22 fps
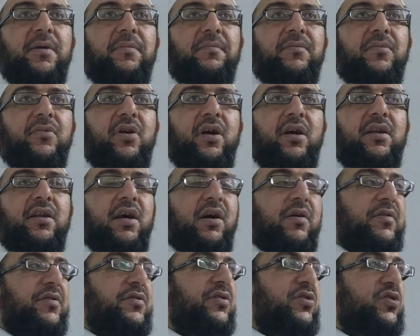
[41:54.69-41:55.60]
Right now,
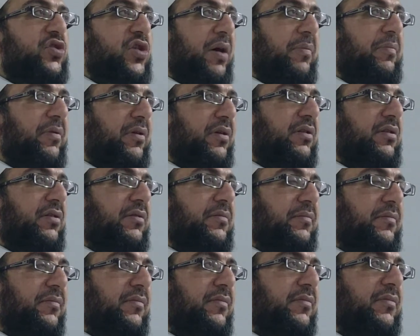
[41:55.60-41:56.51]
it's a chapel.
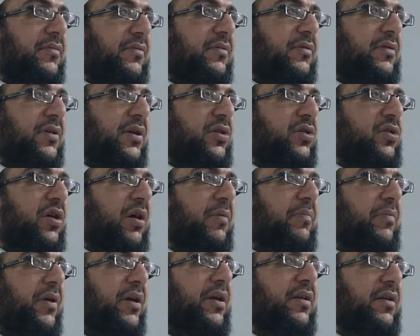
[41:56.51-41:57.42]
Now you can't
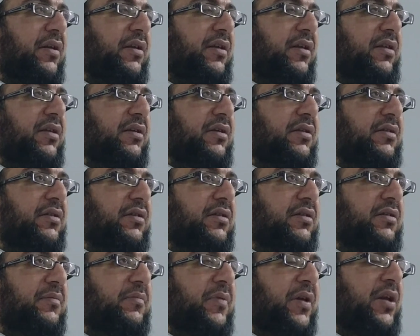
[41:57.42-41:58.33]
pray anything in there,
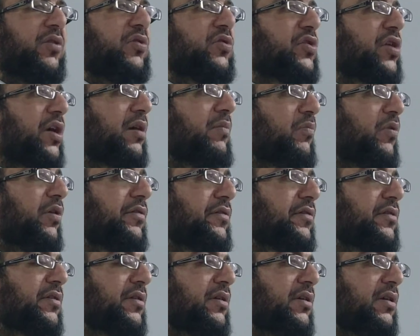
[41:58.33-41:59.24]
but it looks like a mosque.
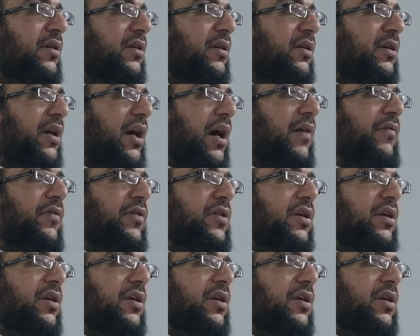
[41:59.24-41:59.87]
Everything